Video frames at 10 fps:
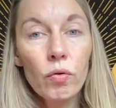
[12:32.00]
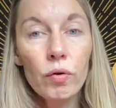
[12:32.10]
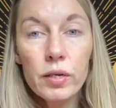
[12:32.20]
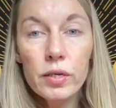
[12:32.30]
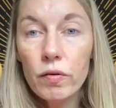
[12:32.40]

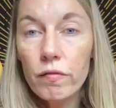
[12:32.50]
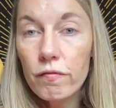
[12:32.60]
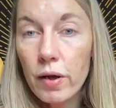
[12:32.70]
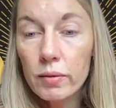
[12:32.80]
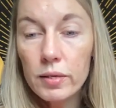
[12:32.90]
or it has not
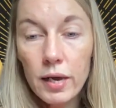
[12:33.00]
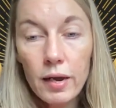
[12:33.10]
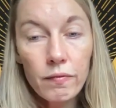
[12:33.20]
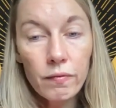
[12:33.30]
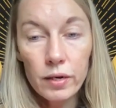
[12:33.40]
felt
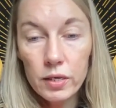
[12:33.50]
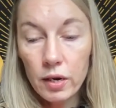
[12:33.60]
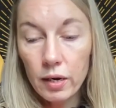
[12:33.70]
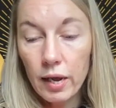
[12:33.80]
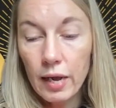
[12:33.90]
safe, and it
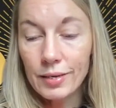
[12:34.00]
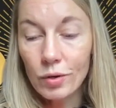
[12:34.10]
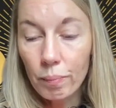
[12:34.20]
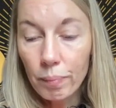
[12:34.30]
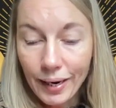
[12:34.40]
certainly has
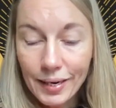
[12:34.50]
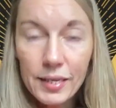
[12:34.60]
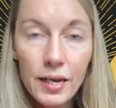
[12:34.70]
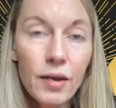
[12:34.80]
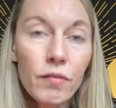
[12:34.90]
not been
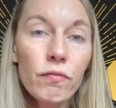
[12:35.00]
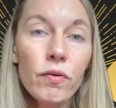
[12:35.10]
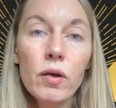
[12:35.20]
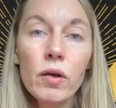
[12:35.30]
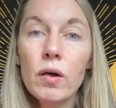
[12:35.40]
safe
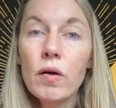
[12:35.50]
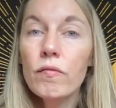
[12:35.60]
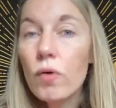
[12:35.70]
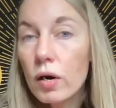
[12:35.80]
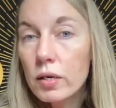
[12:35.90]

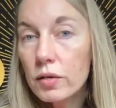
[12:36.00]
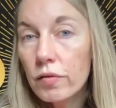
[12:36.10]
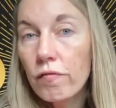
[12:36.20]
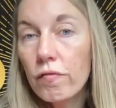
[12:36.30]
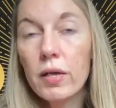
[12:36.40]
for us
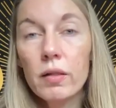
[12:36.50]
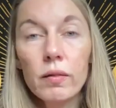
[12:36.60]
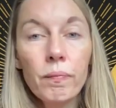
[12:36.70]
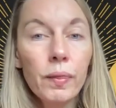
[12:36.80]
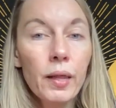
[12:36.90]
to
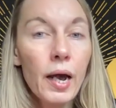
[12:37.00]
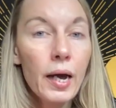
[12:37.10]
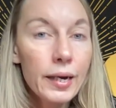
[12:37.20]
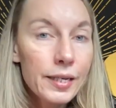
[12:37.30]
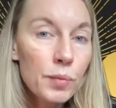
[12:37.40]
feel
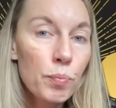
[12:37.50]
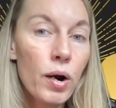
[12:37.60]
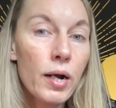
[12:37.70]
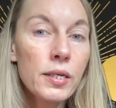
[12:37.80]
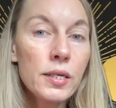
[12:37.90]
and
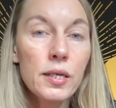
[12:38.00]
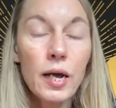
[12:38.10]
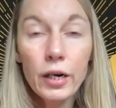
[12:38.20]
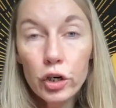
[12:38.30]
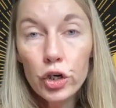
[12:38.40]
express
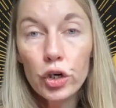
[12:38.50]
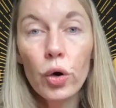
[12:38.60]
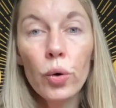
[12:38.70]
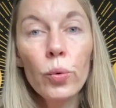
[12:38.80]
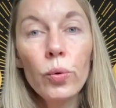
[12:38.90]
and
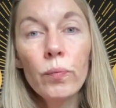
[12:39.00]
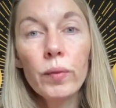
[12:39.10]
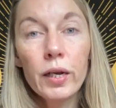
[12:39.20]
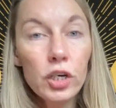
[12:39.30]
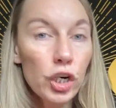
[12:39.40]
show
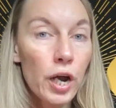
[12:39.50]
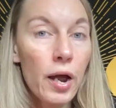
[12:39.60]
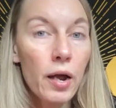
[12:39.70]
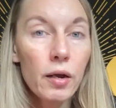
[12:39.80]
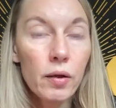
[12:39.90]
and
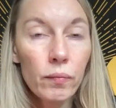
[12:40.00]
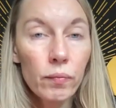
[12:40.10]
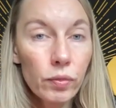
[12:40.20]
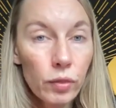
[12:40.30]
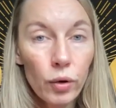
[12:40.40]
share
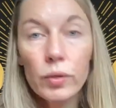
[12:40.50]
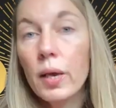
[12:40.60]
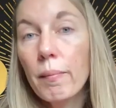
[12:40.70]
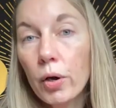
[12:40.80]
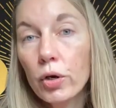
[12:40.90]
those
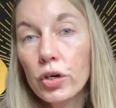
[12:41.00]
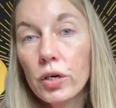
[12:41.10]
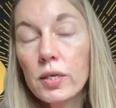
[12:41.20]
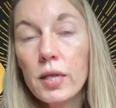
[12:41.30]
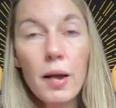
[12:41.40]

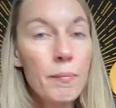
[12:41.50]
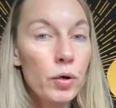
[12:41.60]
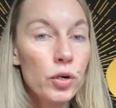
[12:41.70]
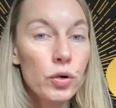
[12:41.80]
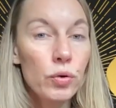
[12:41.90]
emotions, that
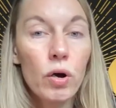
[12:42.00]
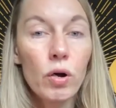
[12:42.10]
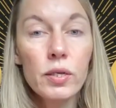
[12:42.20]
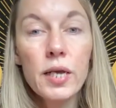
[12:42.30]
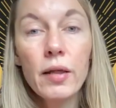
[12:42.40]
emotional
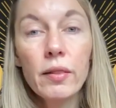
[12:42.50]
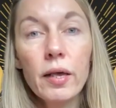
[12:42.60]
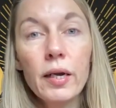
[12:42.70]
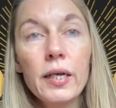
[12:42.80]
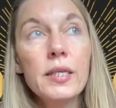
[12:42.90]
content
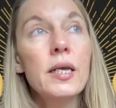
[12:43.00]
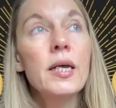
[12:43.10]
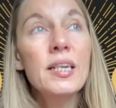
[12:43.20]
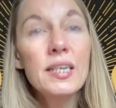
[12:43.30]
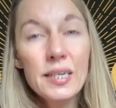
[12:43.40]
that is
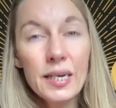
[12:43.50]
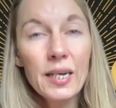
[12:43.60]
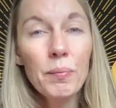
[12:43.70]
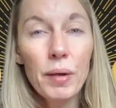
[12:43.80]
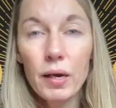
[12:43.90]

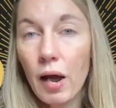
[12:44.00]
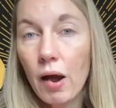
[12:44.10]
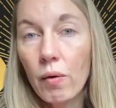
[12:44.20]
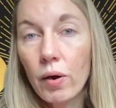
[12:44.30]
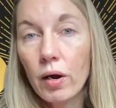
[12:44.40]
deep in
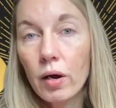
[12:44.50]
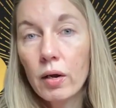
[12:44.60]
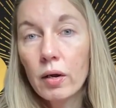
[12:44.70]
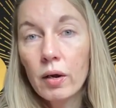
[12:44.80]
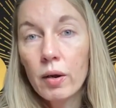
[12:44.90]
our
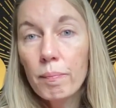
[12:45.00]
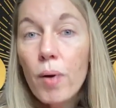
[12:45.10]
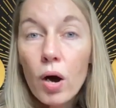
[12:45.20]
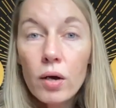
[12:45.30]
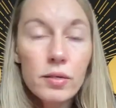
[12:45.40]

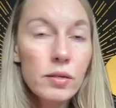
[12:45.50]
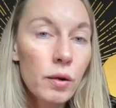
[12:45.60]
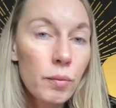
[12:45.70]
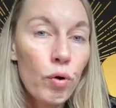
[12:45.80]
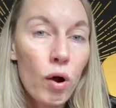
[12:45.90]

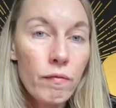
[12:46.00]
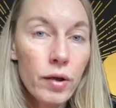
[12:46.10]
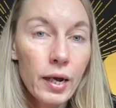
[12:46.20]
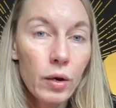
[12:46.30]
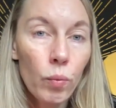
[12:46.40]
personal and
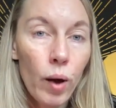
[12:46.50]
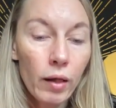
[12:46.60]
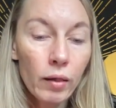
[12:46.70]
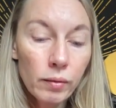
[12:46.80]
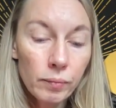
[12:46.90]
private inner
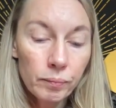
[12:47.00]
well.